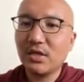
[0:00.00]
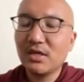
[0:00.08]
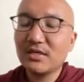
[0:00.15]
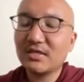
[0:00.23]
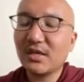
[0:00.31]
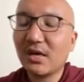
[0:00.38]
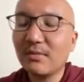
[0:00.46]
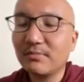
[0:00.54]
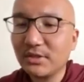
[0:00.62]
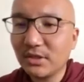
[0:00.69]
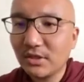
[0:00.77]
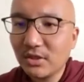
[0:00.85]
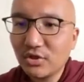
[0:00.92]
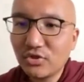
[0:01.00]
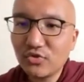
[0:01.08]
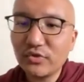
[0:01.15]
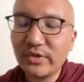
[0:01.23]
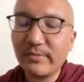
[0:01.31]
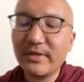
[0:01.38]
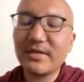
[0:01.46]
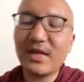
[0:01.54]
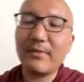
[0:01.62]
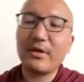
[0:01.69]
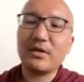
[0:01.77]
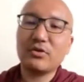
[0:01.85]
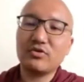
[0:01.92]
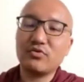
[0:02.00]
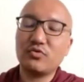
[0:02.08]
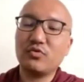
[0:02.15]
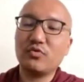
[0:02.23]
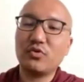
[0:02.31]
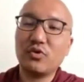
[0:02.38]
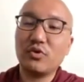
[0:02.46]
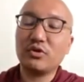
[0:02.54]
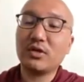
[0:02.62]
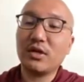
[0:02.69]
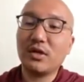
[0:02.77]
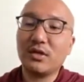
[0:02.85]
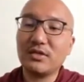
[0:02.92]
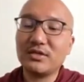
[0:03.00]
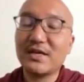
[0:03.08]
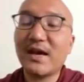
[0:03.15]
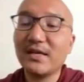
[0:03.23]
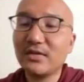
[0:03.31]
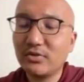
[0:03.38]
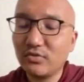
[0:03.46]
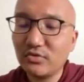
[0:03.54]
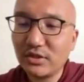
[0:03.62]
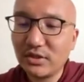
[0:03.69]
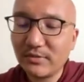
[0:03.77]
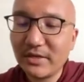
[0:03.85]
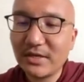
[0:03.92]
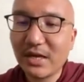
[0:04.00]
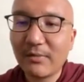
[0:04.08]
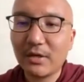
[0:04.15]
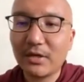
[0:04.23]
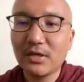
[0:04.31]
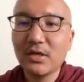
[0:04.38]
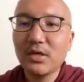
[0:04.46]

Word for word: succumbed to the pandemic, to got uh, died due to the pandemic